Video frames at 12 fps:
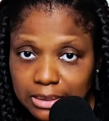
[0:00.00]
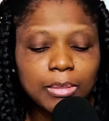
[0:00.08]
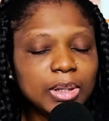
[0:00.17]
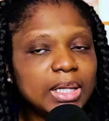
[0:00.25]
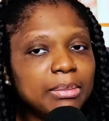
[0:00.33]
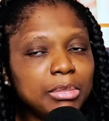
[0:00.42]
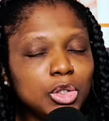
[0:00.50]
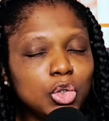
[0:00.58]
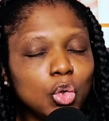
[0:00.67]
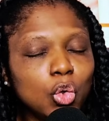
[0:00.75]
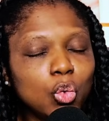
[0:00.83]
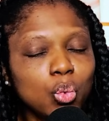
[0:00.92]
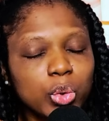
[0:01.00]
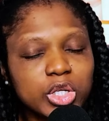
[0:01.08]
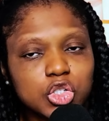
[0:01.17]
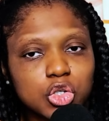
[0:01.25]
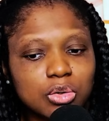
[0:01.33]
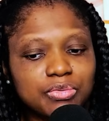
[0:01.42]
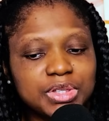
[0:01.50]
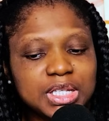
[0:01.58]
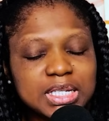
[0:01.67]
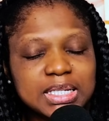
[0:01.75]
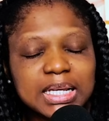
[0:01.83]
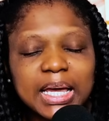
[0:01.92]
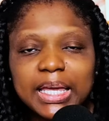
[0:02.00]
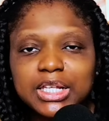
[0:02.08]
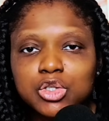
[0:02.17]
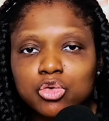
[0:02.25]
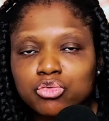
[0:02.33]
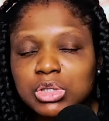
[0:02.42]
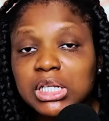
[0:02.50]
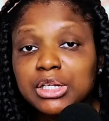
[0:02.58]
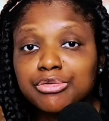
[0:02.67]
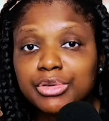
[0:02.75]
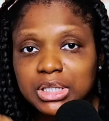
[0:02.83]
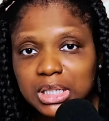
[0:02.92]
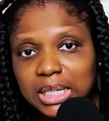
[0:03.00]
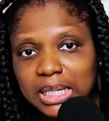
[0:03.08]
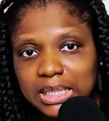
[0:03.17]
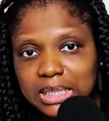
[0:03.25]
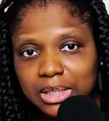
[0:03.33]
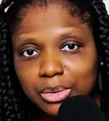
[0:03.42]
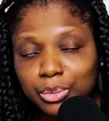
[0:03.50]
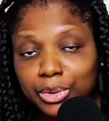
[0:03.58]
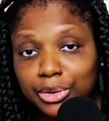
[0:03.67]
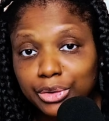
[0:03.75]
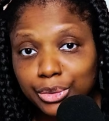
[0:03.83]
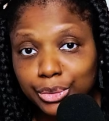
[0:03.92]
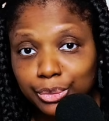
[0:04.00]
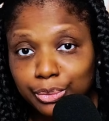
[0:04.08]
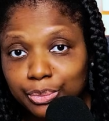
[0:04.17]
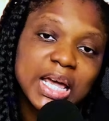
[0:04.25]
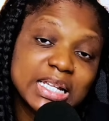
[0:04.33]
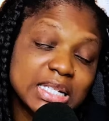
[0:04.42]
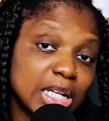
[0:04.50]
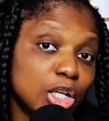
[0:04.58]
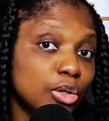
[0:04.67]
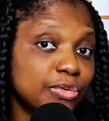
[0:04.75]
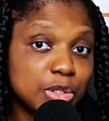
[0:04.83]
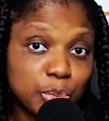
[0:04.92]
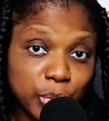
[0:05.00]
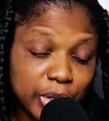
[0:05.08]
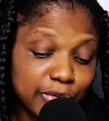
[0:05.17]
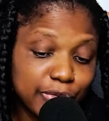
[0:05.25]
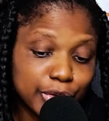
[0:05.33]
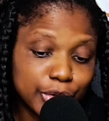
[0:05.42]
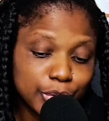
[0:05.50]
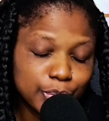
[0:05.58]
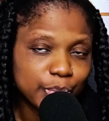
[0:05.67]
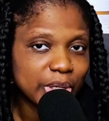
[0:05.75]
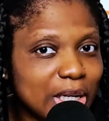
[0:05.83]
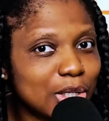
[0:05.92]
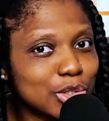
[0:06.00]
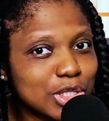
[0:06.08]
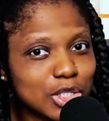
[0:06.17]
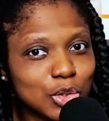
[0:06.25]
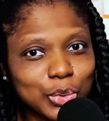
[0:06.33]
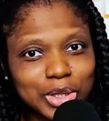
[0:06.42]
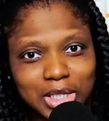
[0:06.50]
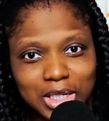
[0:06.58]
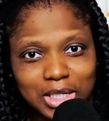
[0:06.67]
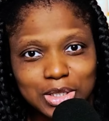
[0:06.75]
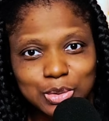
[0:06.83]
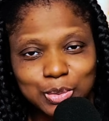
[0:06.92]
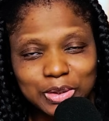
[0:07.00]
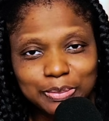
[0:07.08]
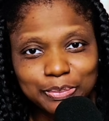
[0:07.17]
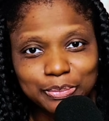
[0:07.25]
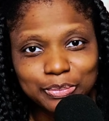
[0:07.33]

But let me know which of these signs really resonated with you, as I'd love to pray for you, and I'll see you in the next one.